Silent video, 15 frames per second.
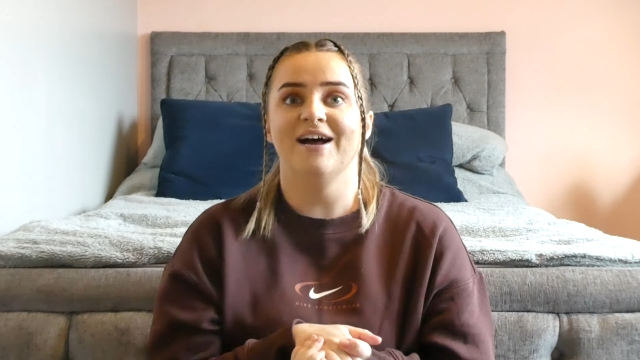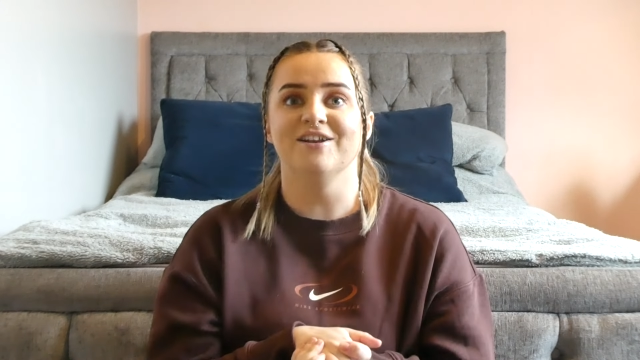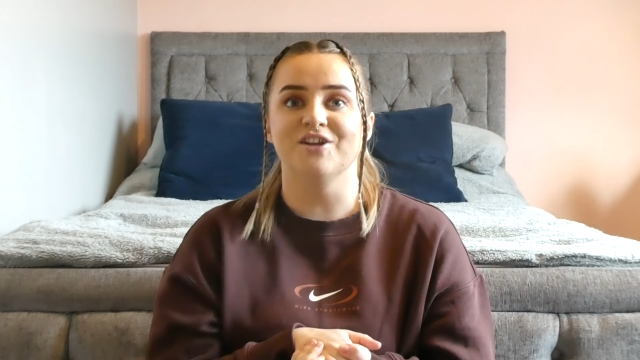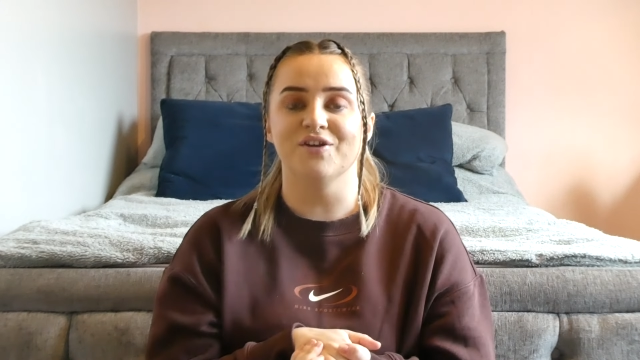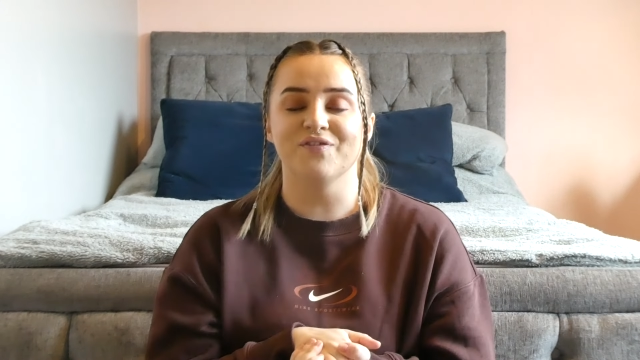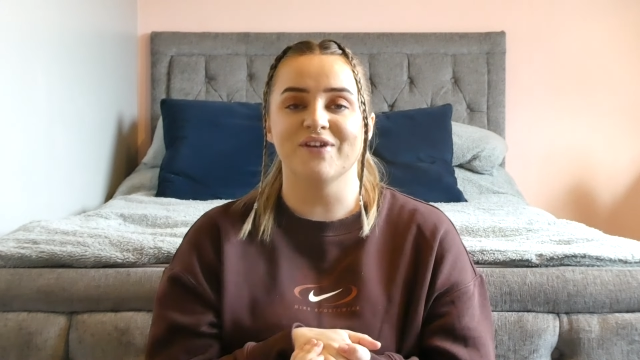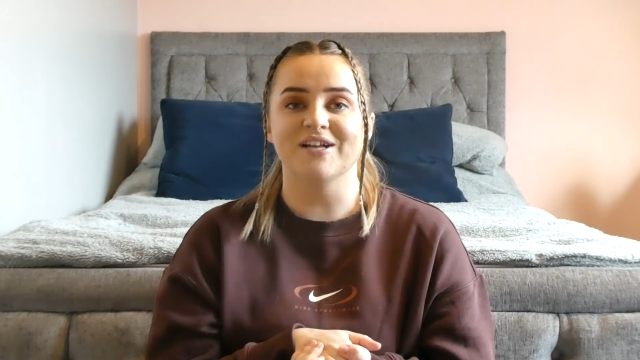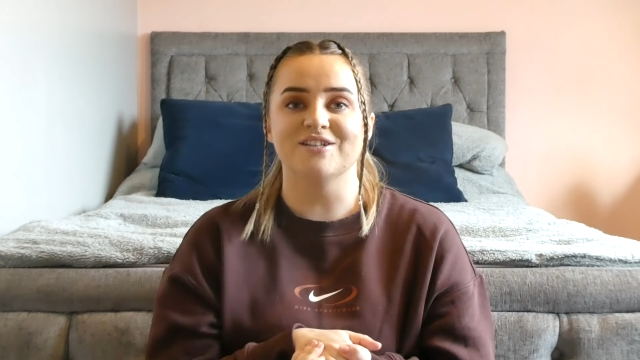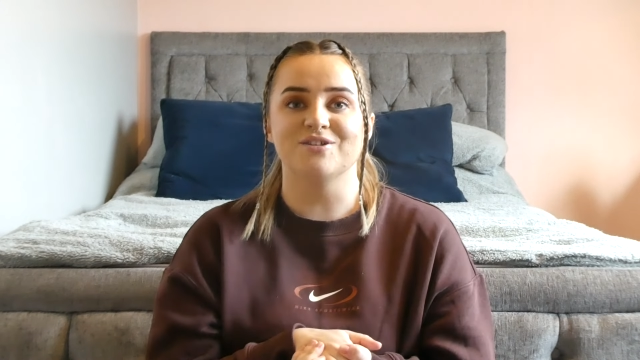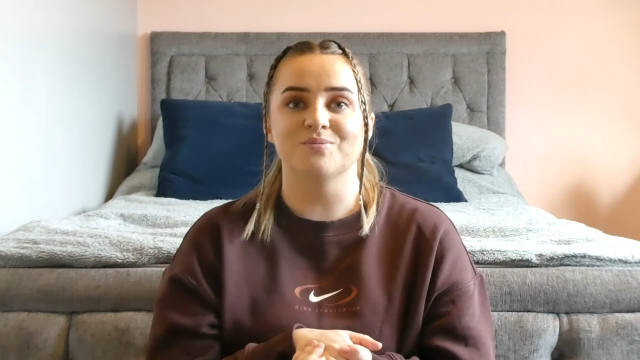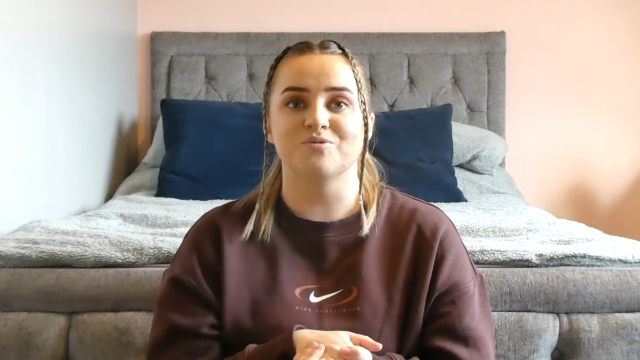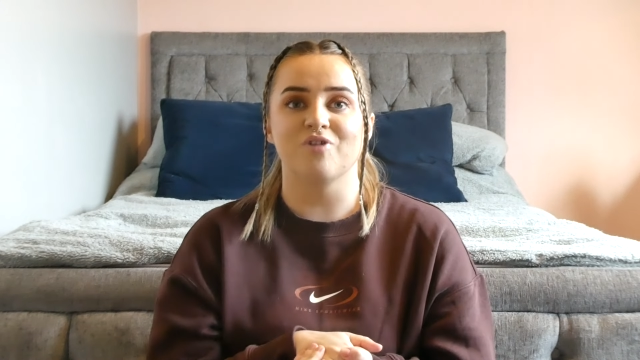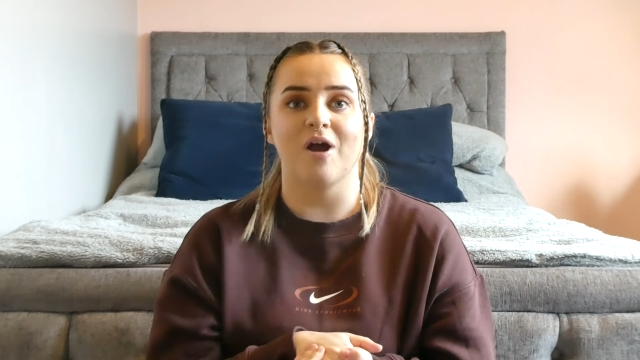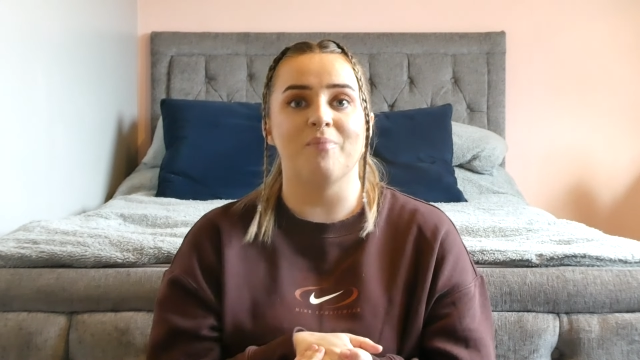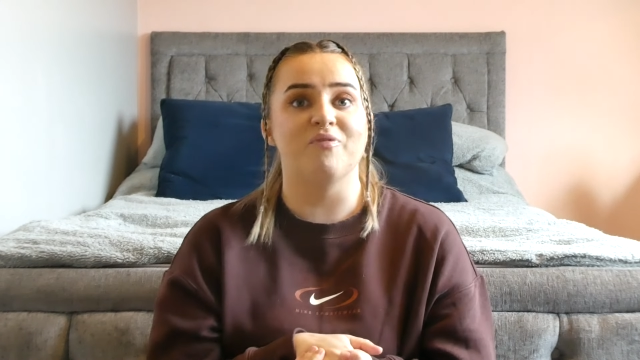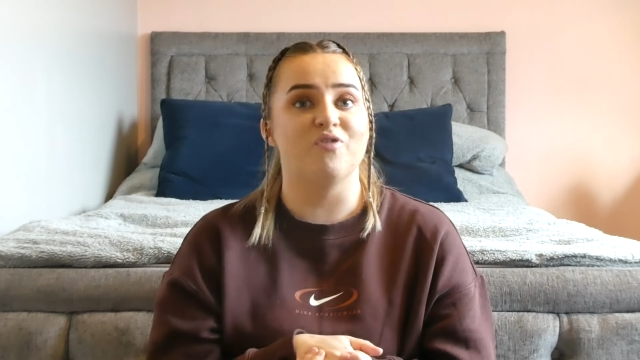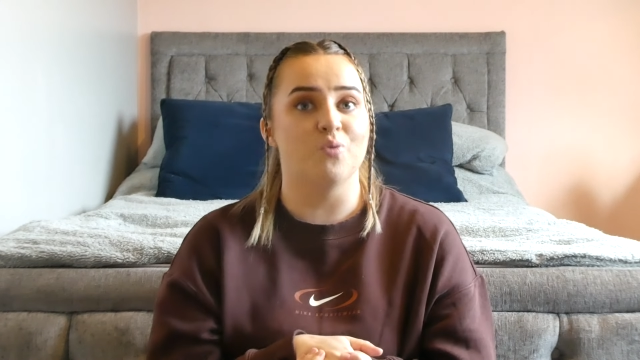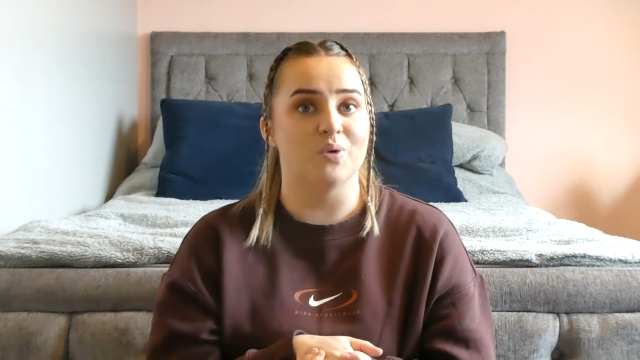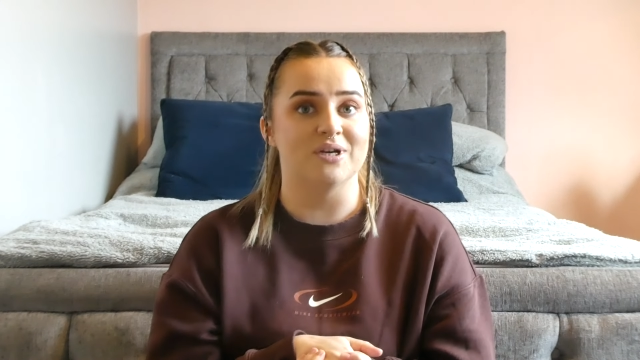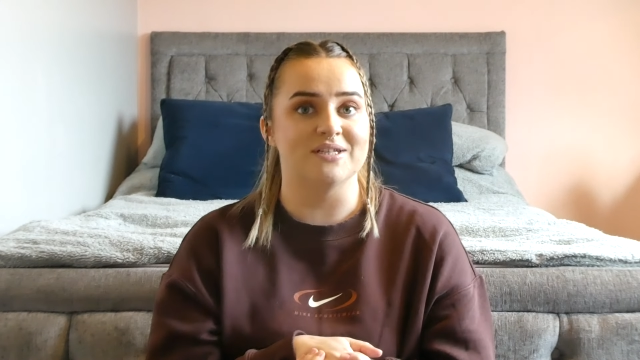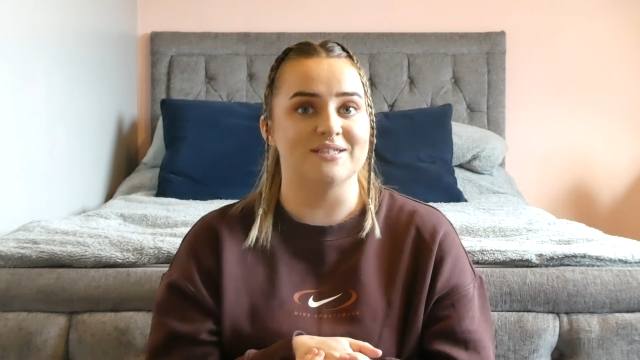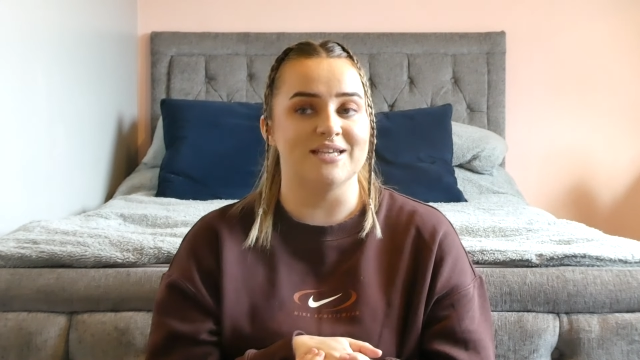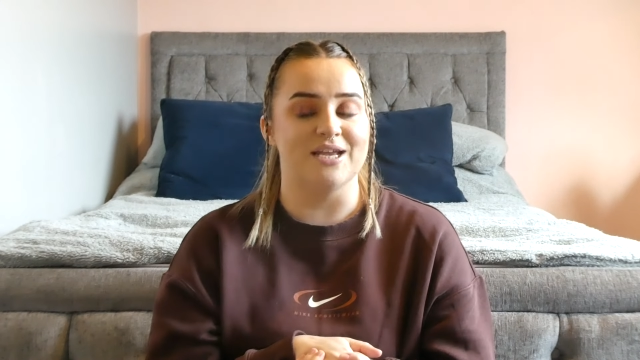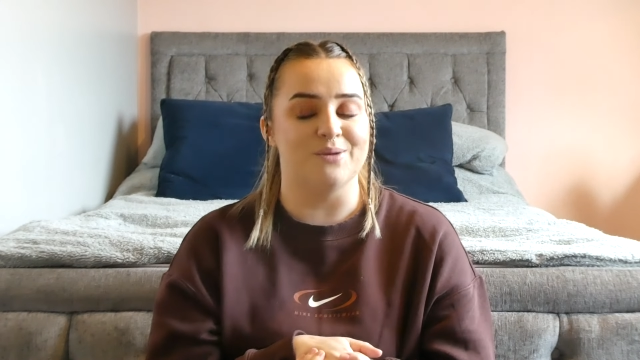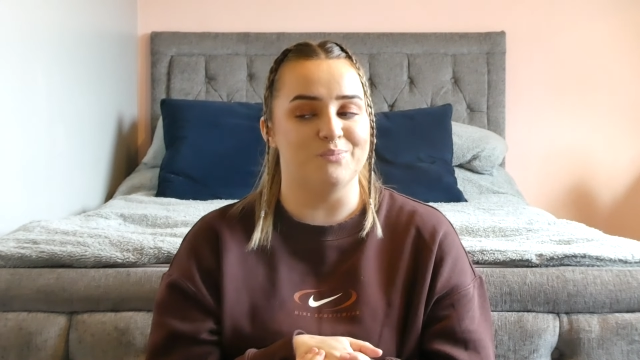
And don't forget to subscribe if you want to see